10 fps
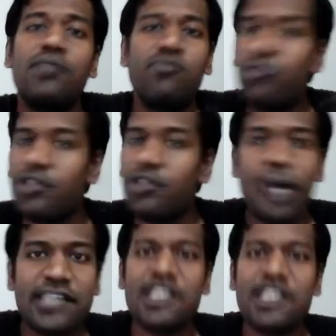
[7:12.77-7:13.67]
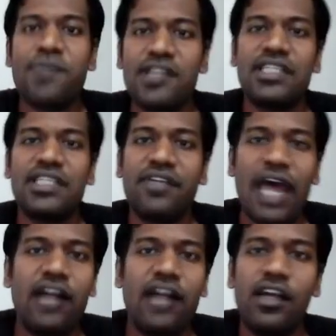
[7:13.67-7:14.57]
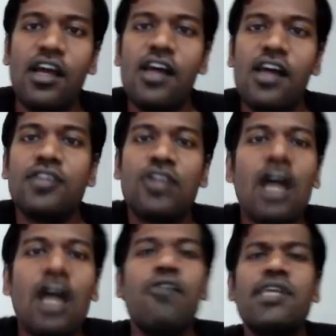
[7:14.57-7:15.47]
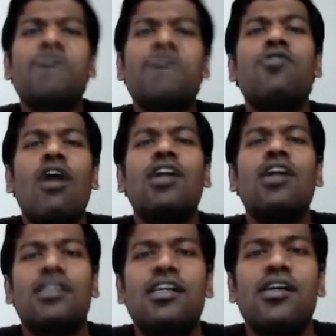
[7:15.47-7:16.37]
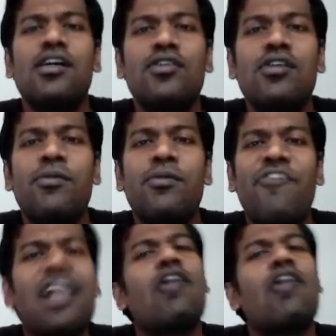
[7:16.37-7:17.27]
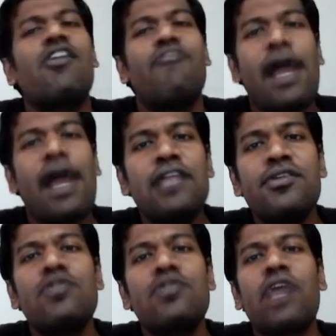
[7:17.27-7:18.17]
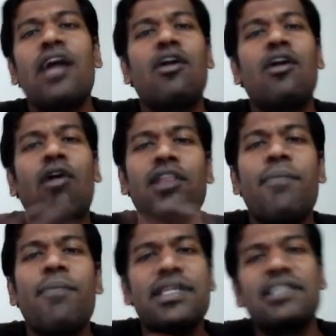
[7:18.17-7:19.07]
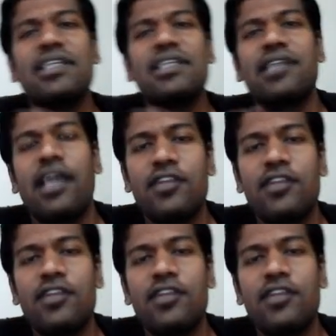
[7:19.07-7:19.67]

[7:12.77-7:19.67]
with the past experience that you've had. So now he would not, find a lot of value in looking at all the basic things again.